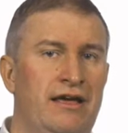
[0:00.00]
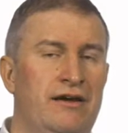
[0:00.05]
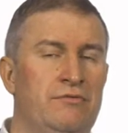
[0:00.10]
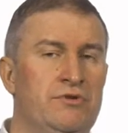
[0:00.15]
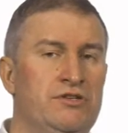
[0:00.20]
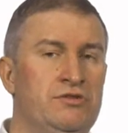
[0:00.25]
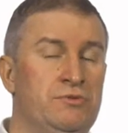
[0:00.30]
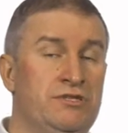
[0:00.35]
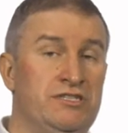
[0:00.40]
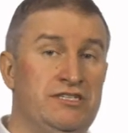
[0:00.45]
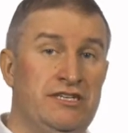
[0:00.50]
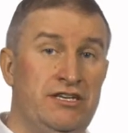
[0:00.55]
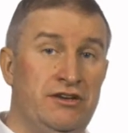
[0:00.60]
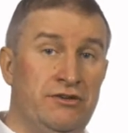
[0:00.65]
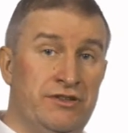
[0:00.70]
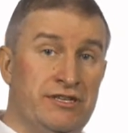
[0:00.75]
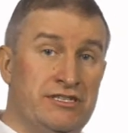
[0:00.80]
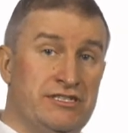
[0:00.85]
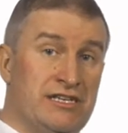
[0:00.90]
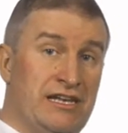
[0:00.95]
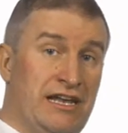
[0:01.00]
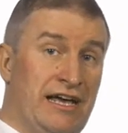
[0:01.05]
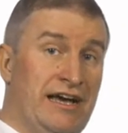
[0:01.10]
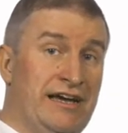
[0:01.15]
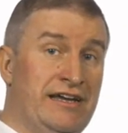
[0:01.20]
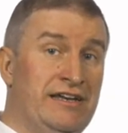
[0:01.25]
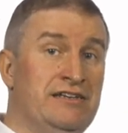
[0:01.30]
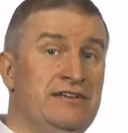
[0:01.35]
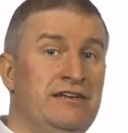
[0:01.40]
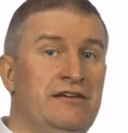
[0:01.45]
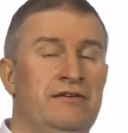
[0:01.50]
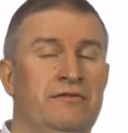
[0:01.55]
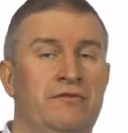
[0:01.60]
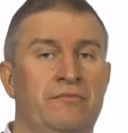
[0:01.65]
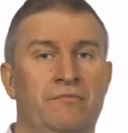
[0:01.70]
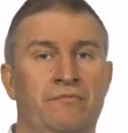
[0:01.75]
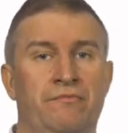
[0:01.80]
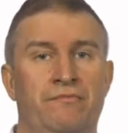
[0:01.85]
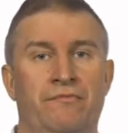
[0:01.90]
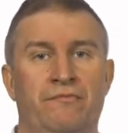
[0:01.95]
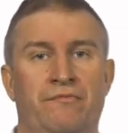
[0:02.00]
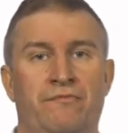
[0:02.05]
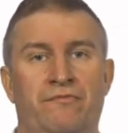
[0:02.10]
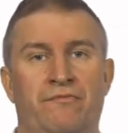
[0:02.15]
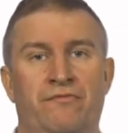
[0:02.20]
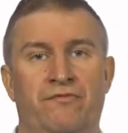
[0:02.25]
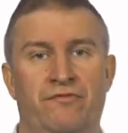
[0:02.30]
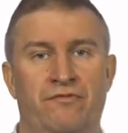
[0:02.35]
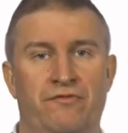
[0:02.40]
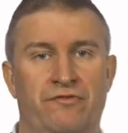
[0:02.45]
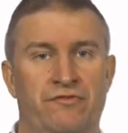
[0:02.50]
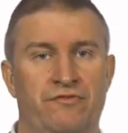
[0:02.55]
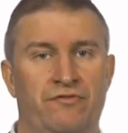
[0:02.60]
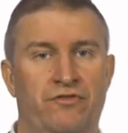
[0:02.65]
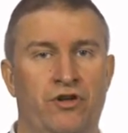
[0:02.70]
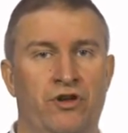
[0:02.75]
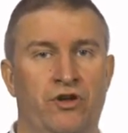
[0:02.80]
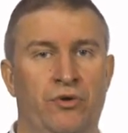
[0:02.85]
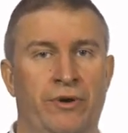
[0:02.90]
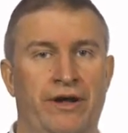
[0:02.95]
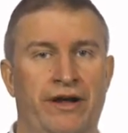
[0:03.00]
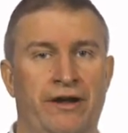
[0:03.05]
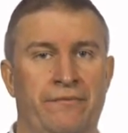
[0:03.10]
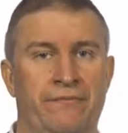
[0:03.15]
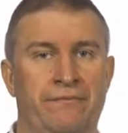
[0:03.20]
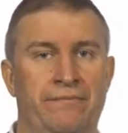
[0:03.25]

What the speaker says: which we see on the slide following.